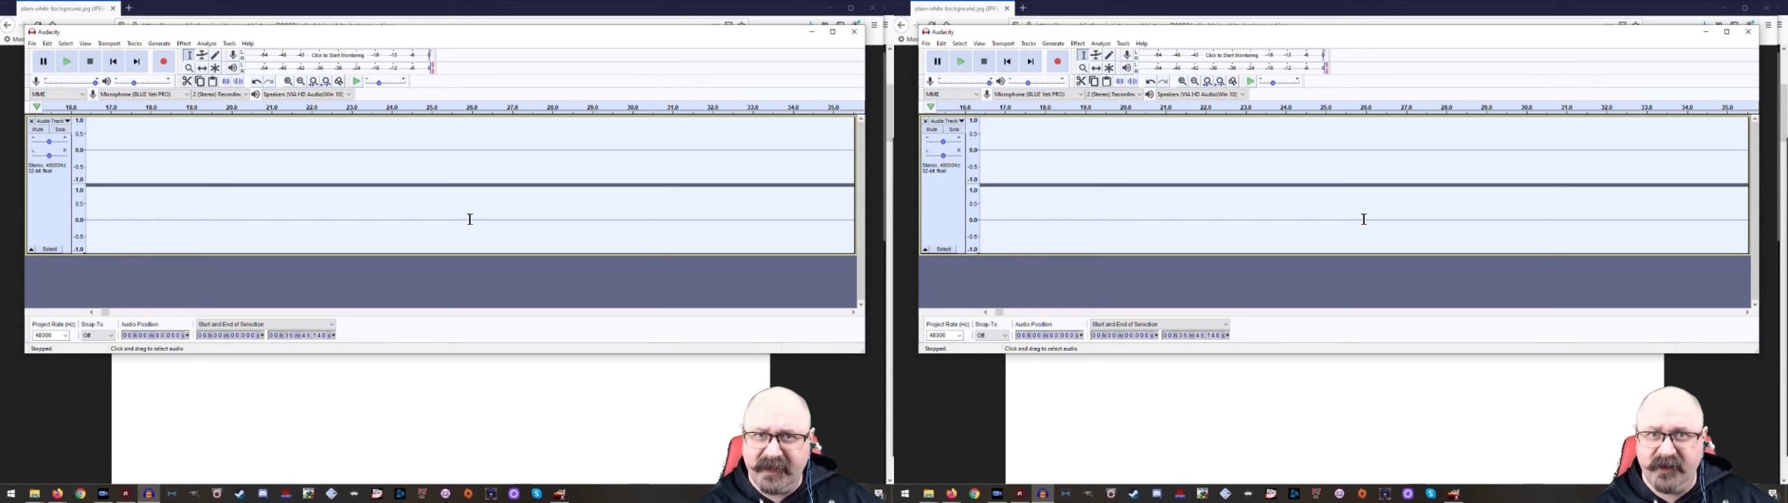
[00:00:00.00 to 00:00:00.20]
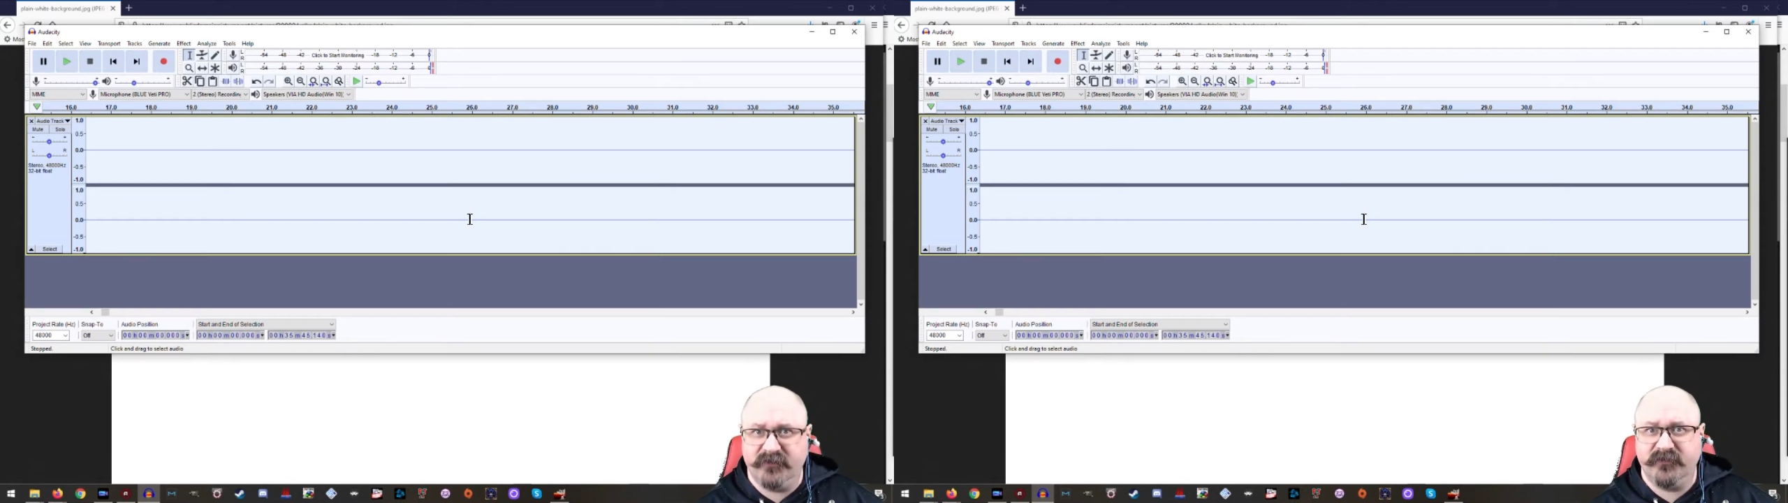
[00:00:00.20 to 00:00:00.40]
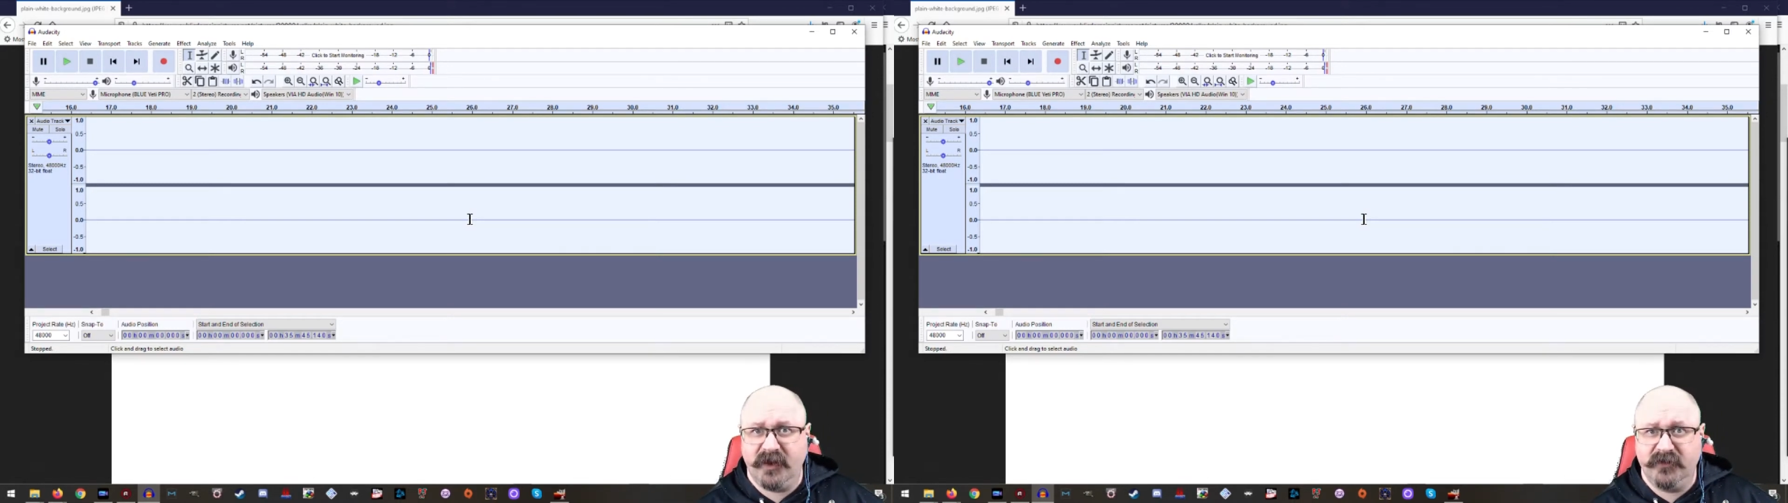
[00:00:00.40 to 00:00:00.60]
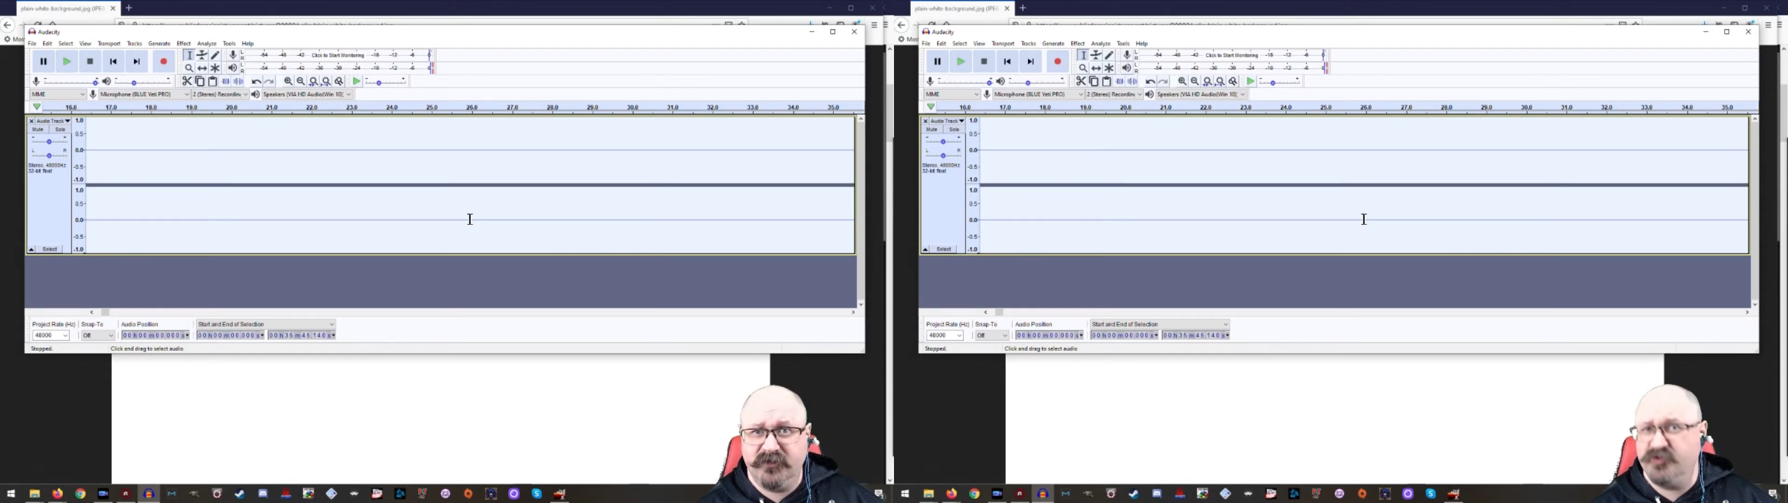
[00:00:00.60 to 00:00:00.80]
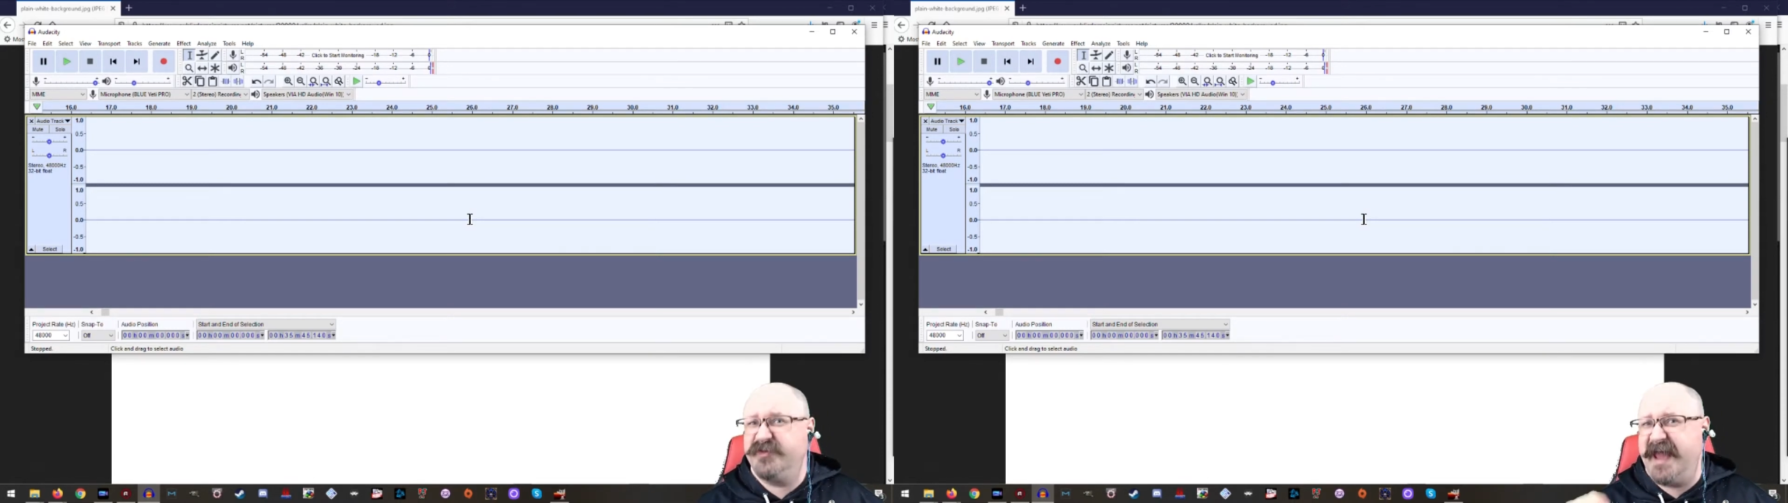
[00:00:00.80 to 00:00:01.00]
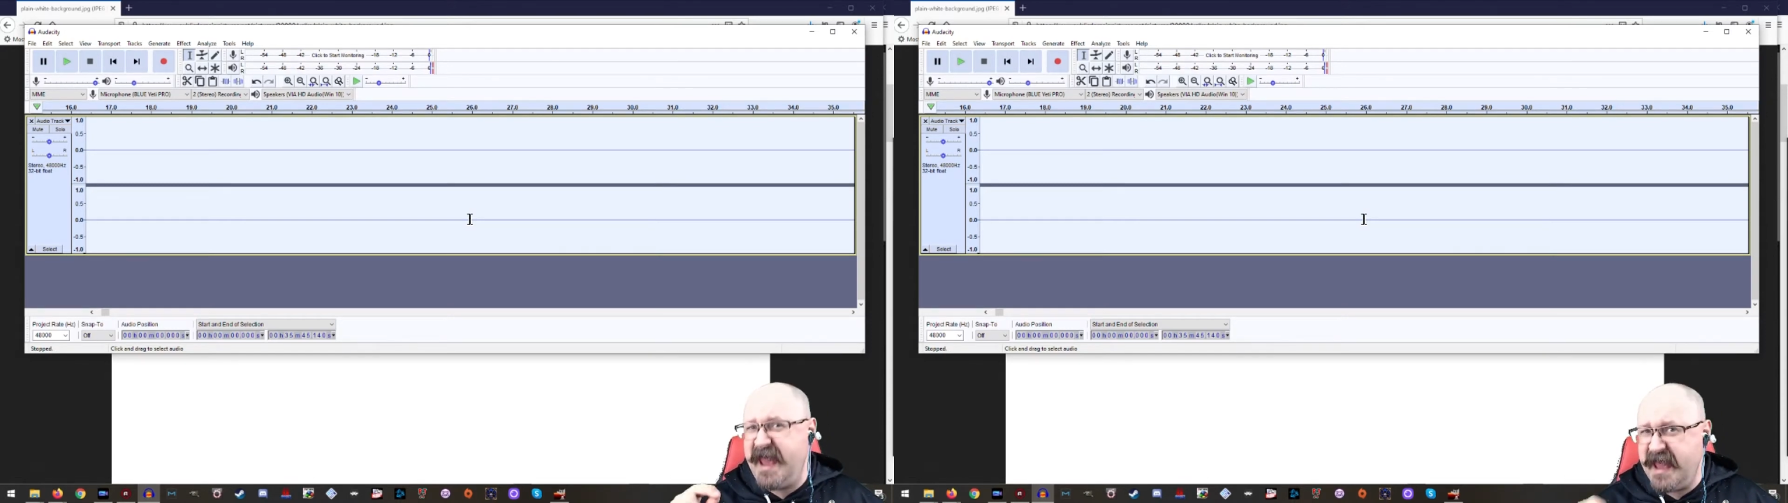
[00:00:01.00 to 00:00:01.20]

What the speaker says: edits that I do to